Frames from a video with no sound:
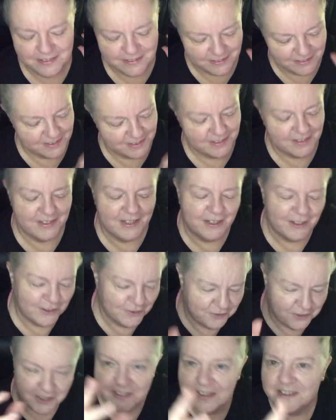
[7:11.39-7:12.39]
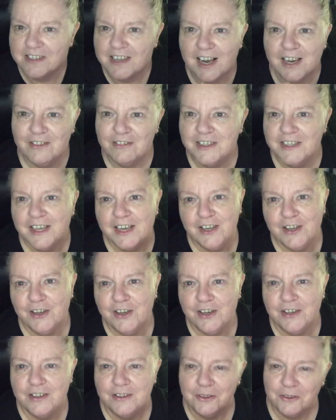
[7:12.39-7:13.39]
6-figure salary they
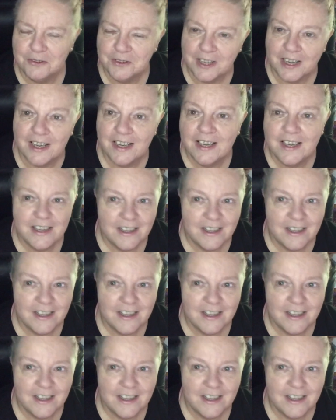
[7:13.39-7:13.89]
earn and all that.